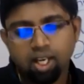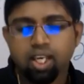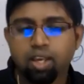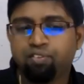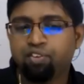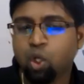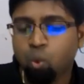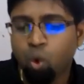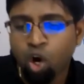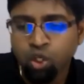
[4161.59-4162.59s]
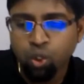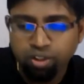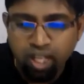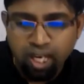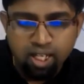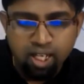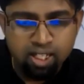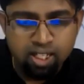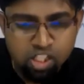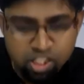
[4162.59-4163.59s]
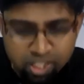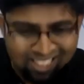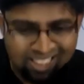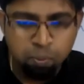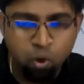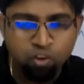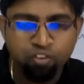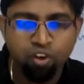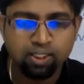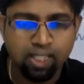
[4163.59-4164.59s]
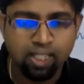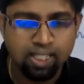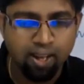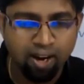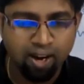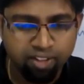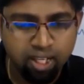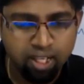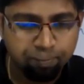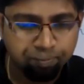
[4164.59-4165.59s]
if you want to read the textbook for psychiatry,